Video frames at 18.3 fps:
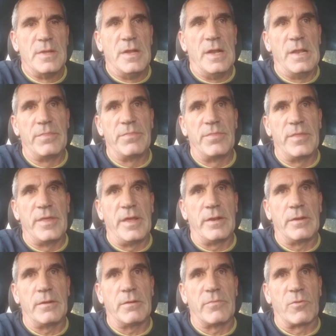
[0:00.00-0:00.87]
and
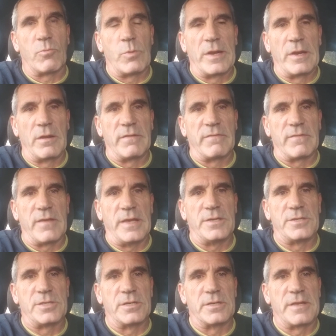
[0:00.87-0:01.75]
then the
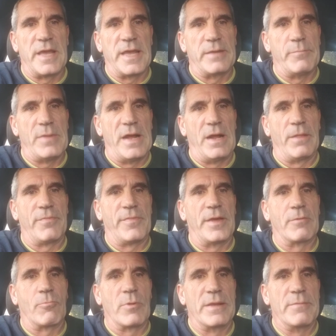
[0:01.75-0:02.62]
realization came out
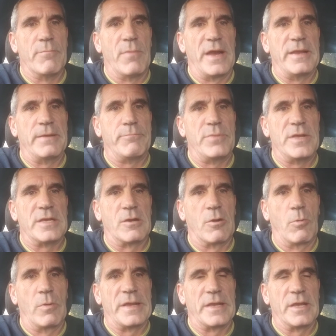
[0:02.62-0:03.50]
that we might be
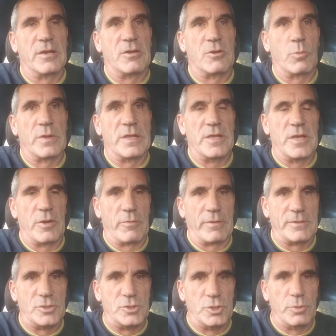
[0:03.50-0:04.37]
going into a year
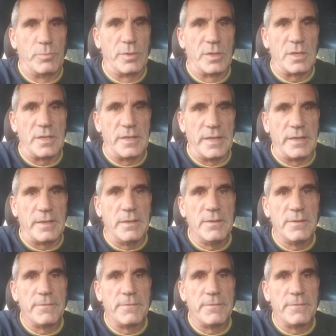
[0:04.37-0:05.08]
of Jubilee.